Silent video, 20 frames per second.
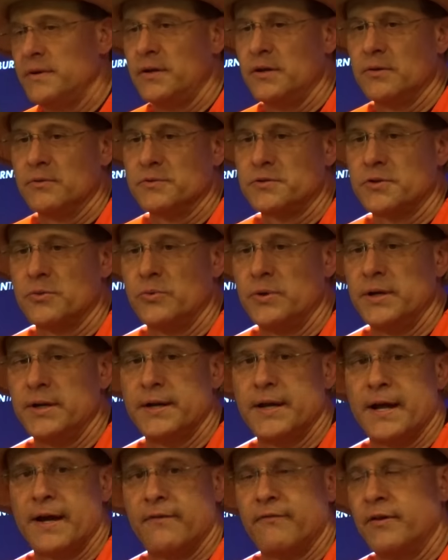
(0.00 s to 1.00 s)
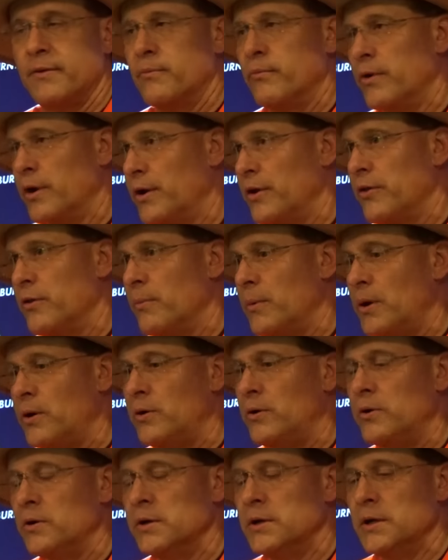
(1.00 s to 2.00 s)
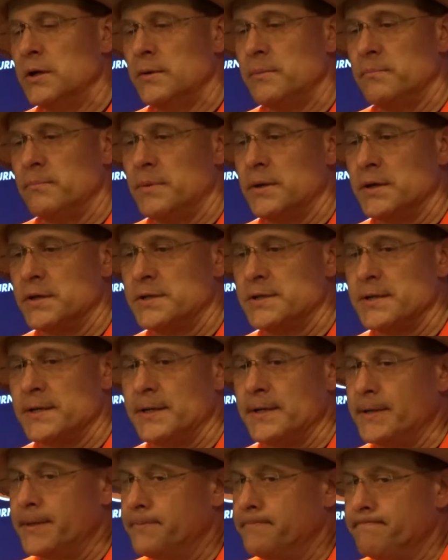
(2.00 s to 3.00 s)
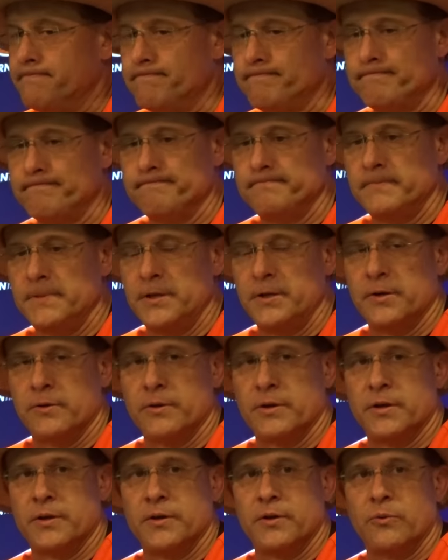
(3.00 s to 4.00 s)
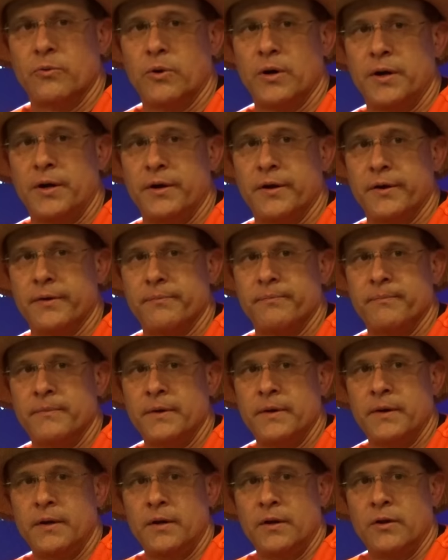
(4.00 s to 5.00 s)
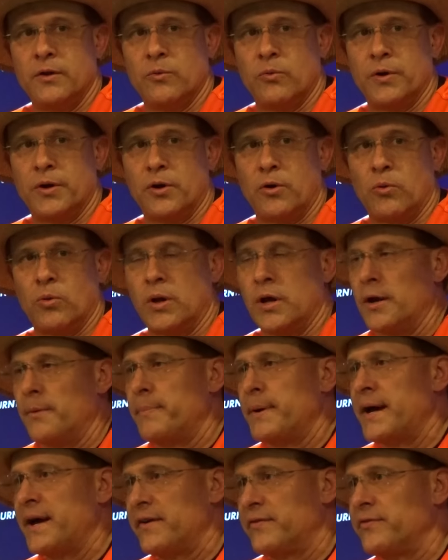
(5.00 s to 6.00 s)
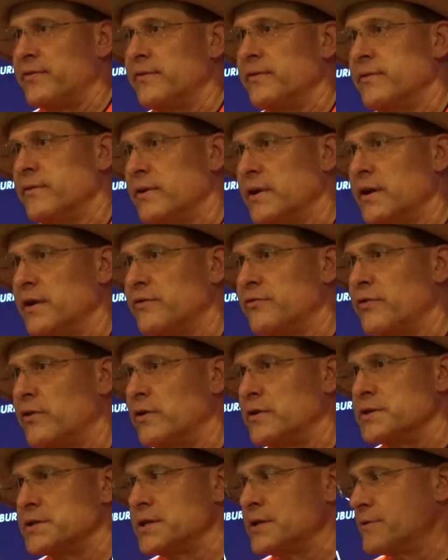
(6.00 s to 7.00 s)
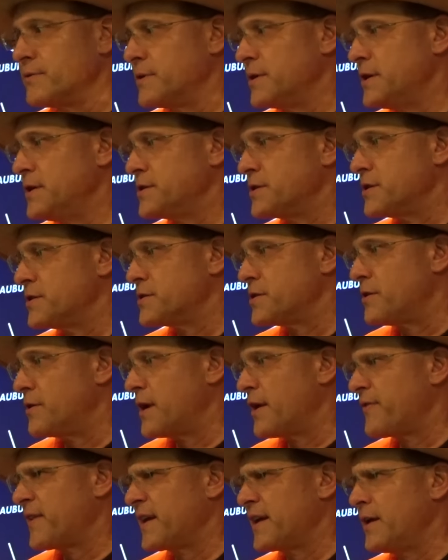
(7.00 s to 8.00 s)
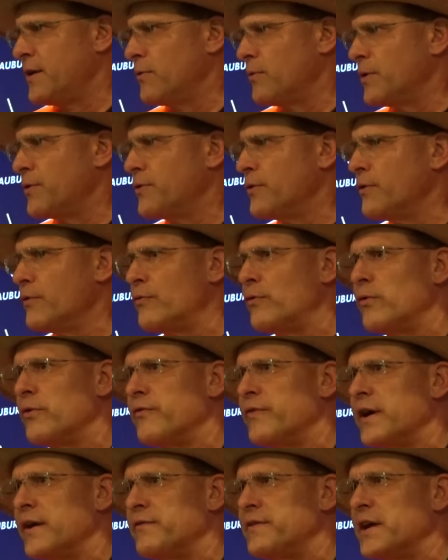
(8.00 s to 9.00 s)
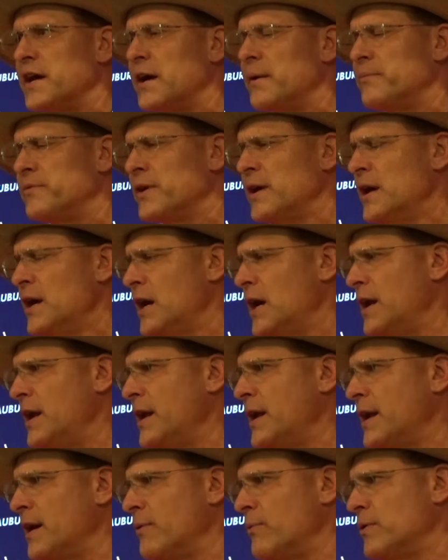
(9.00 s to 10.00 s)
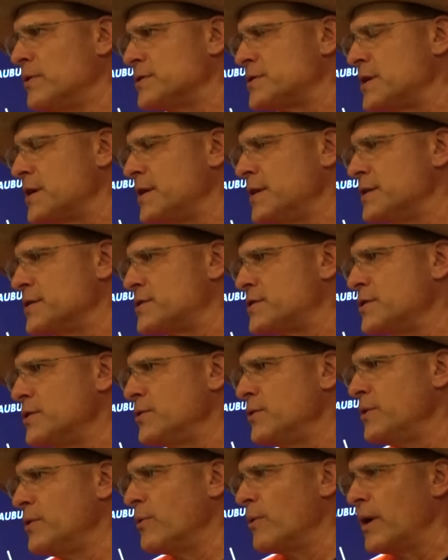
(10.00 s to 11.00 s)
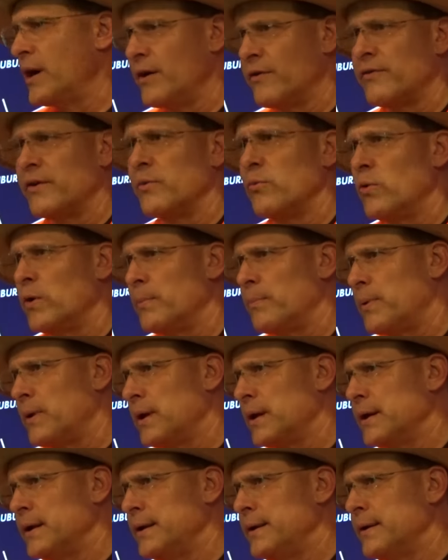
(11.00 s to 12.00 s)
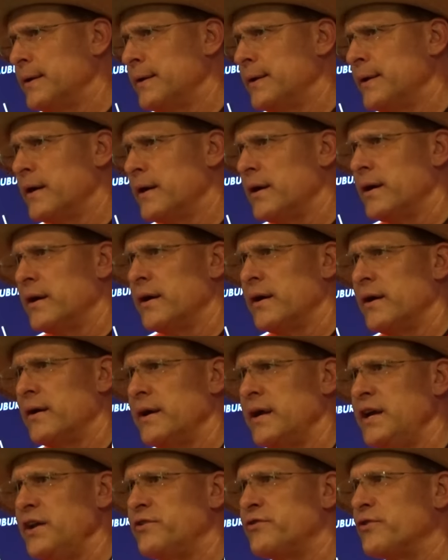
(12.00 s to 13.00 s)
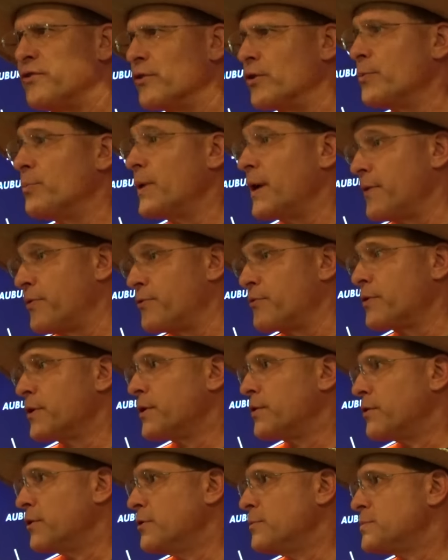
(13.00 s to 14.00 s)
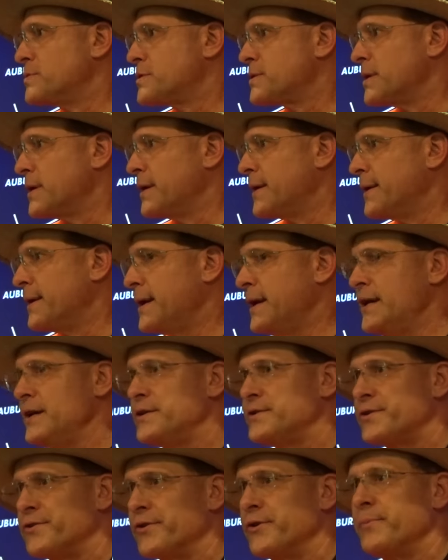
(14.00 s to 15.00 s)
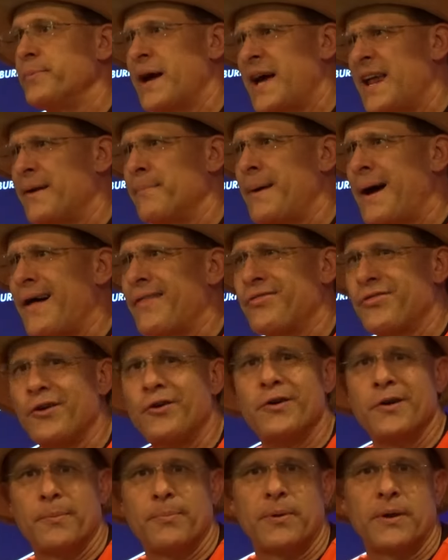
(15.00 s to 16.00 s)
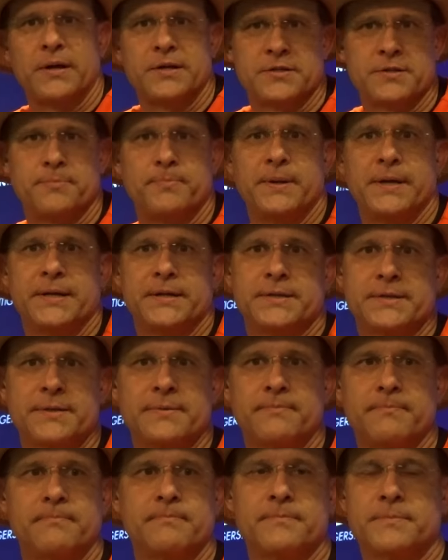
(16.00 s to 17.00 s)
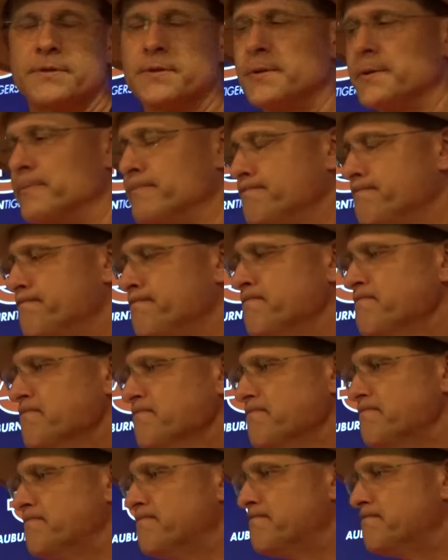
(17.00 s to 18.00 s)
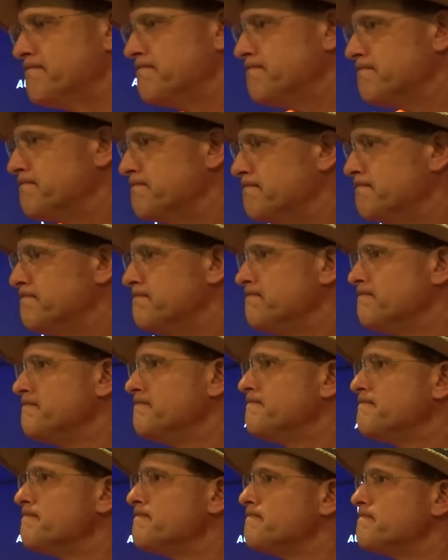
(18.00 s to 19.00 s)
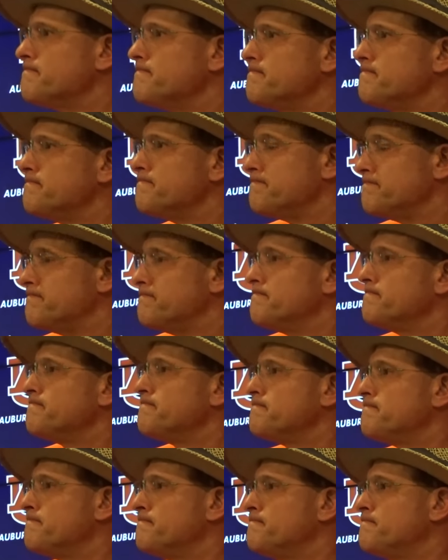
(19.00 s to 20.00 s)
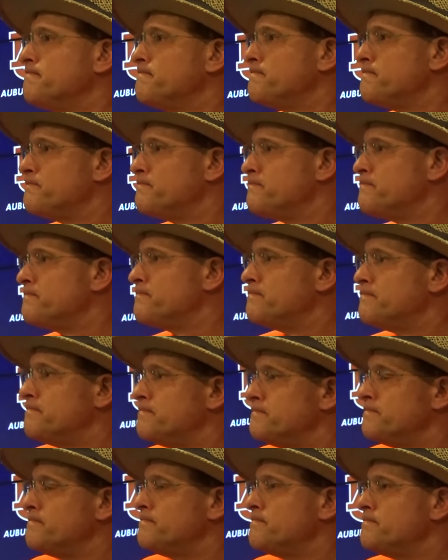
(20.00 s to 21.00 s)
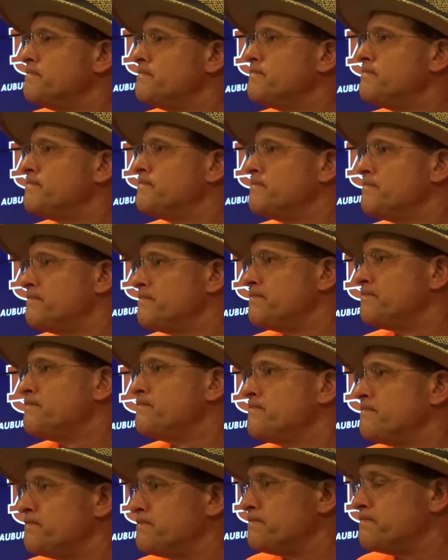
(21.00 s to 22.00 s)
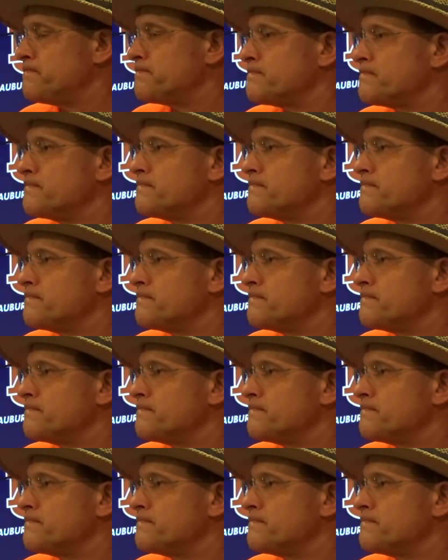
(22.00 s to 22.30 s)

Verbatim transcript: You know, so we didn't have him running the ball, but uh, you know, there wasn't a wasn't a whole lot of passing as far as he's concerned. I think he only threw it four or five times. And, and I will say this too. You know, everyone played. Uh, each group, we had three groups, and each group had about 30 plays apiece you said it mostly run weighted, and you said there's three turnovers, so I'm assuming that